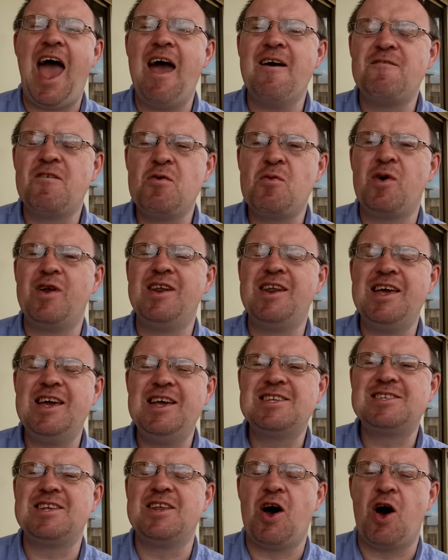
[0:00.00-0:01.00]
everyone
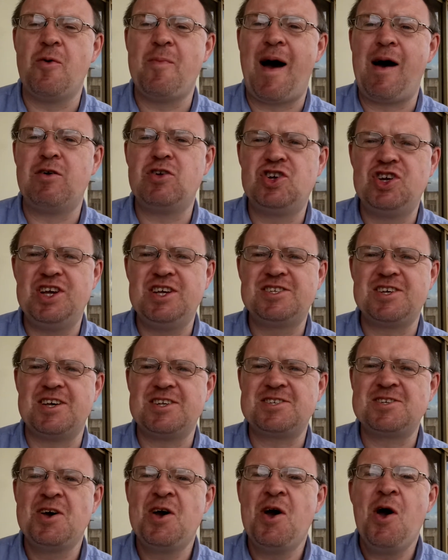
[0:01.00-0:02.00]
needs to know about
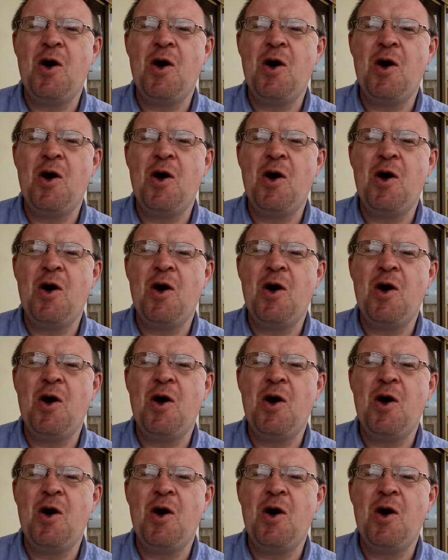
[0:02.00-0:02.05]
Jesus.